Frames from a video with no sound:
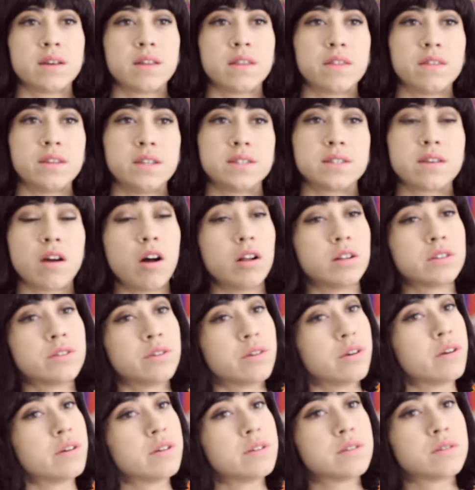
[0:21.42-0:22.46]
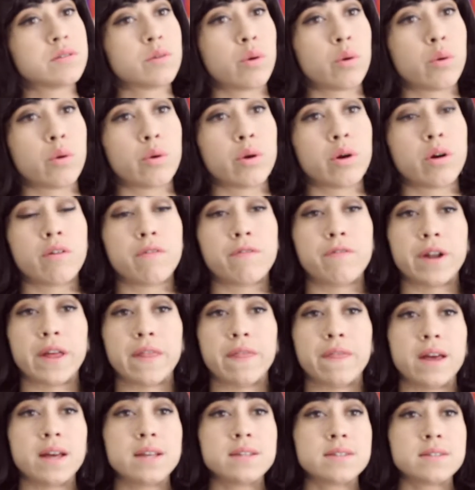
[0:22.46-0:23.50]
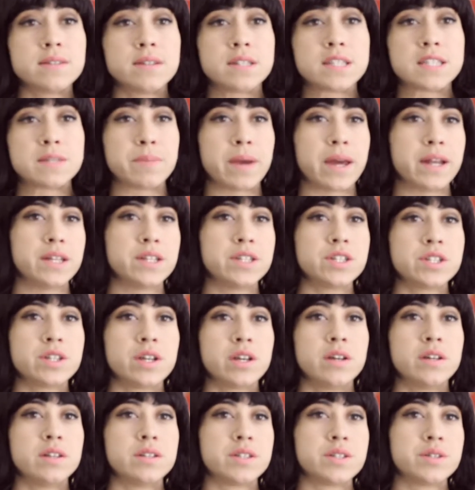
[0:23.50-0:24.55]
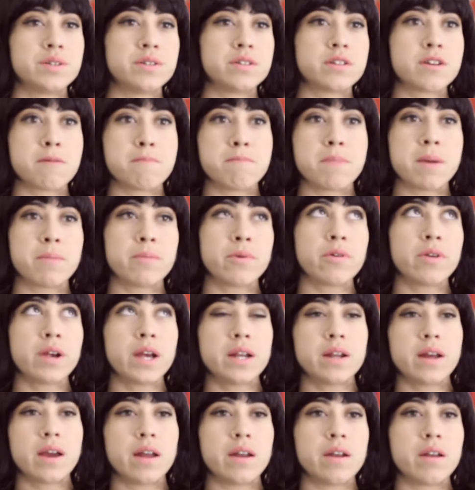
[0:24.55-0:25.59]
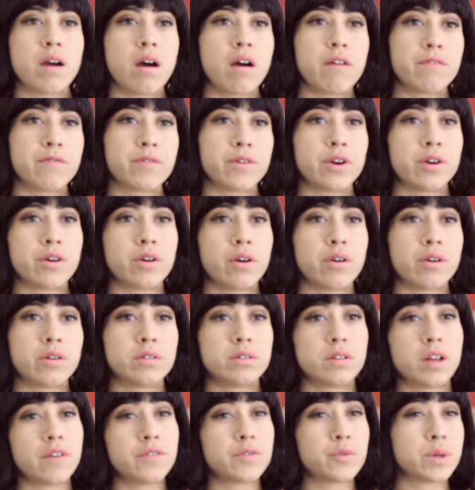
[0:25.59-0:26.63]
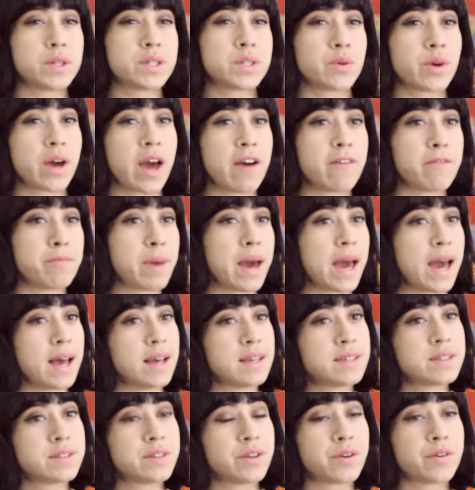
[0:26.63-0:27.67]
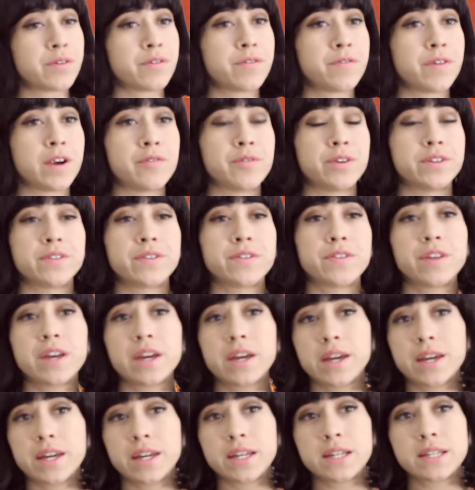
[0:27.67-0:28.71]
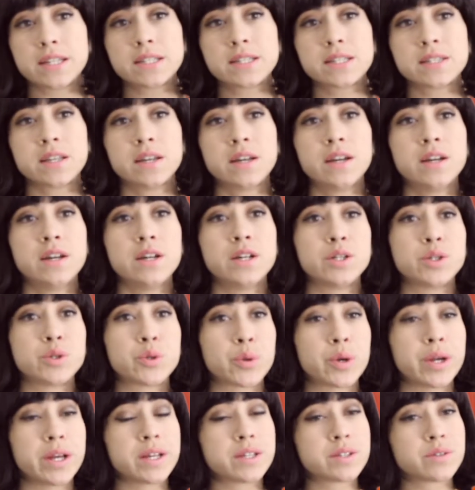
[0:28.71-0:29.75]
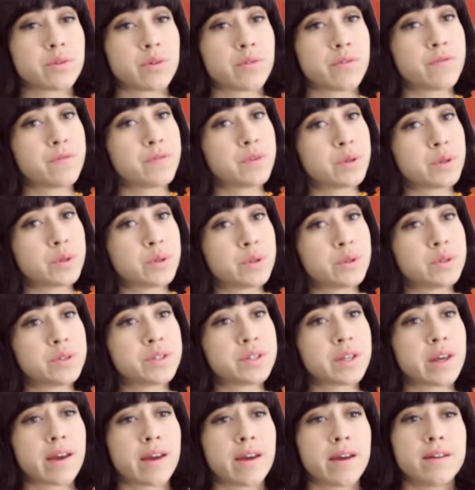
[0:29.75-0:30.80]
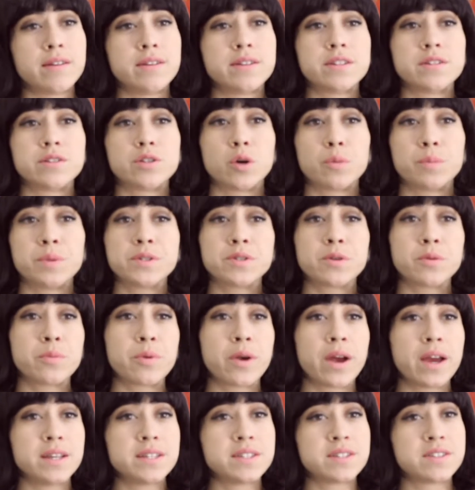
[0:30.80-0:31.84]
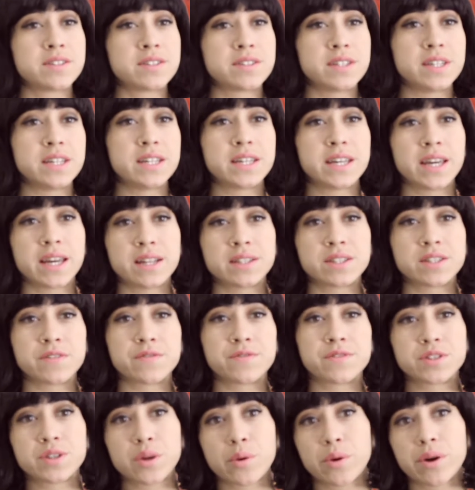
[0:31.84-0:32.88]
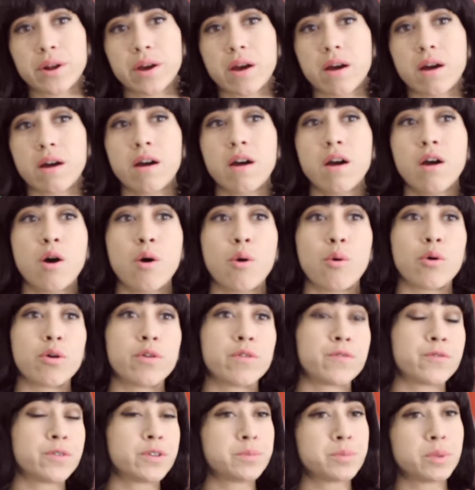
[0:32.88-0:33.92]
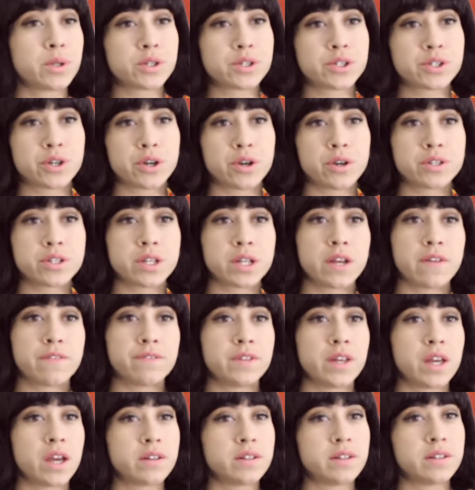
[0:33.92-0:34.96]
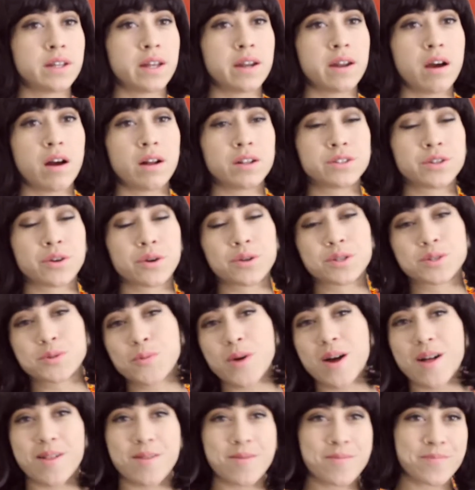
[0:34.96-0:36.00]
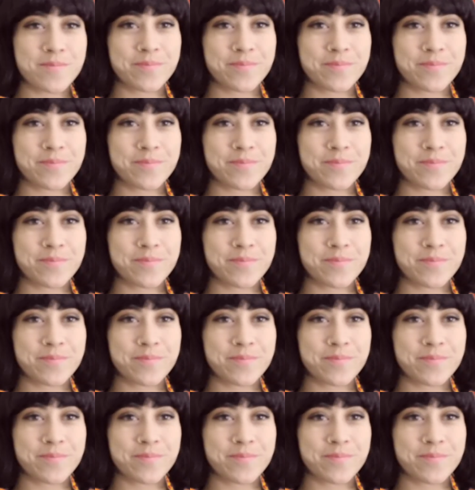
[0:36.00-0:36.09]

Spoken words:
these altars, or ofrendas in Spanish, to commemorate and offer our loved ones who have passed their favorite things, drinks or foods, and don't be surprised to see cans of soda or football shirts on a Day of the Dead altar as well.